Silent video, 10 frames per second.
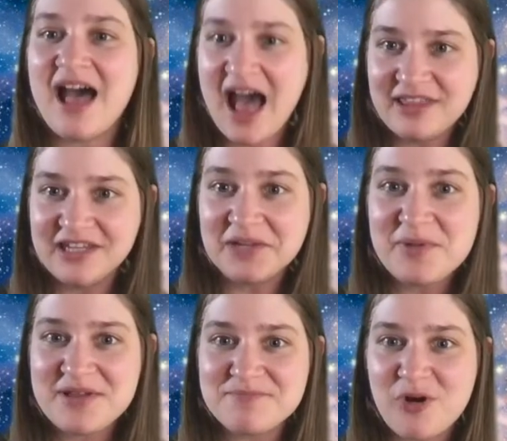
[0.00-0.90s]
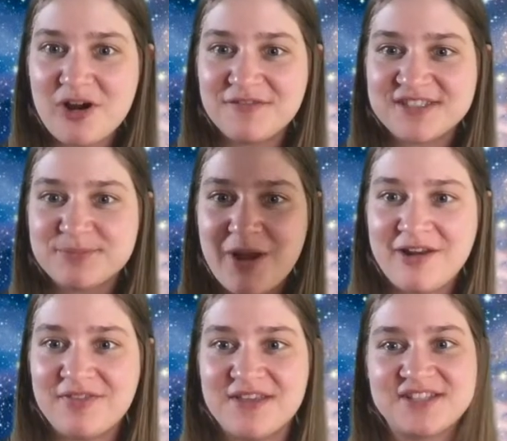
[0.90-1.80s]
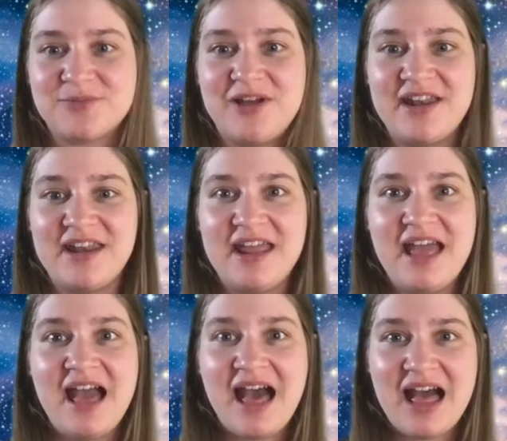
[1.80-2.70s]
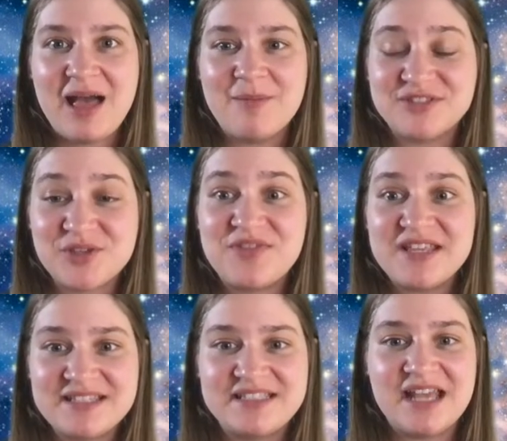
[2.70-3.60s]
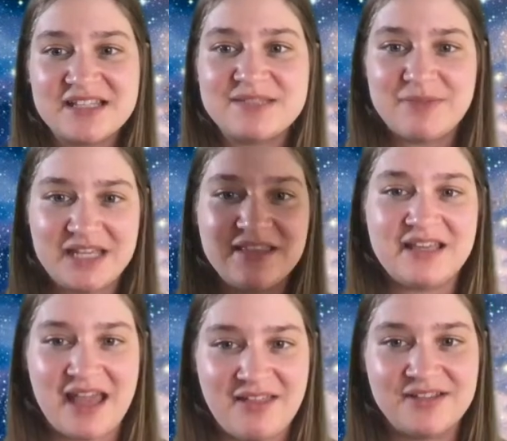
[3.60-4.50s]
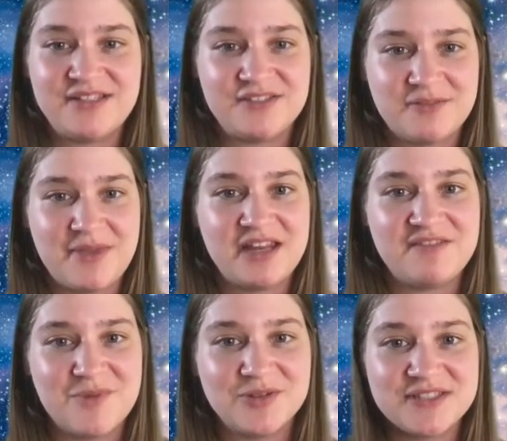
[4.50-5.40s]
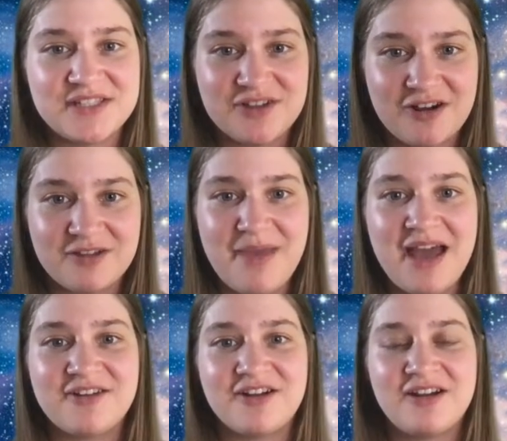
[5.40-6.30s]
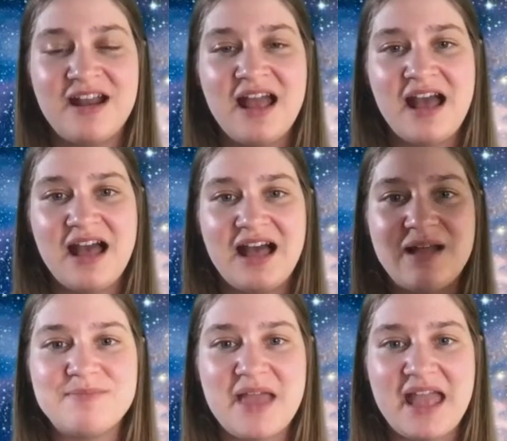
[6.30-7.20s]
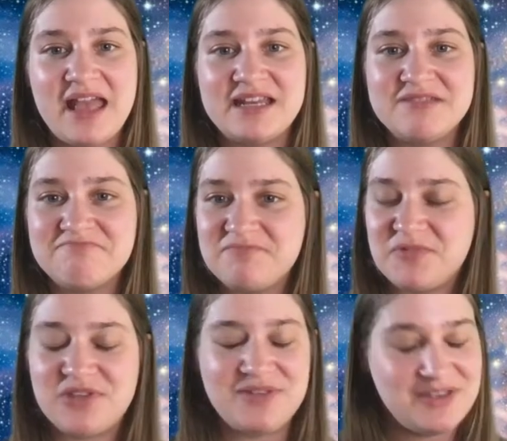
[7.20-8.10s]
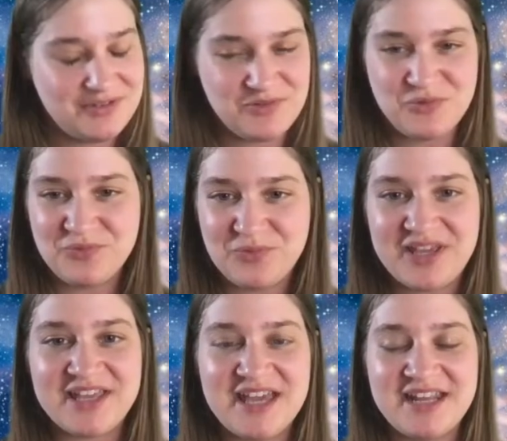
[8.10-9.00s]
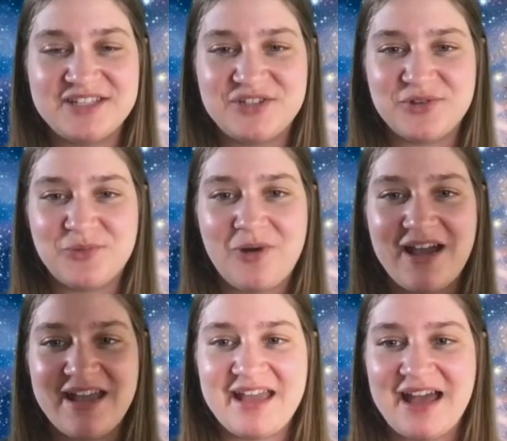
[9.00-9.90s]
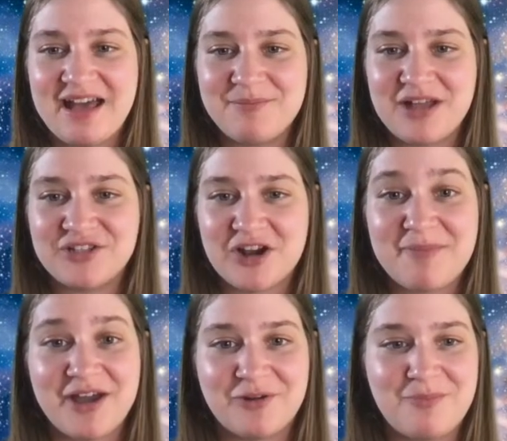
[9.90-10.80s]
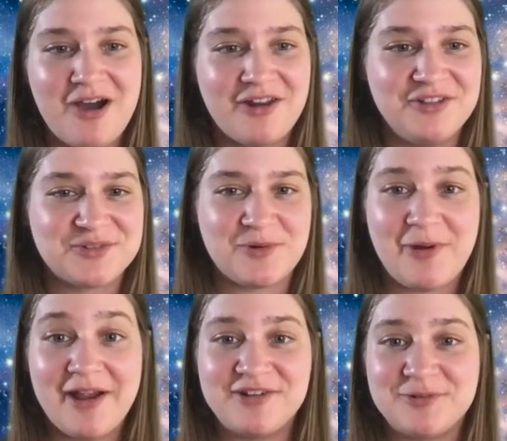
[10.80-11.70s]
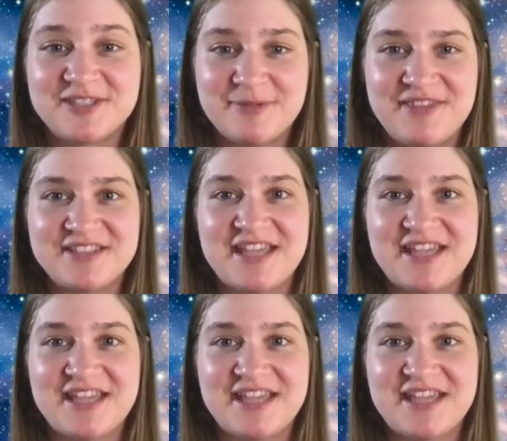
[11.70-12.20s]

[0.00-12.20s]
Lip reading: A little bit more of a spread on this one. So this does mean that galaxies are made of mostly dark matter. And we can get into why a dark matter model is required to explain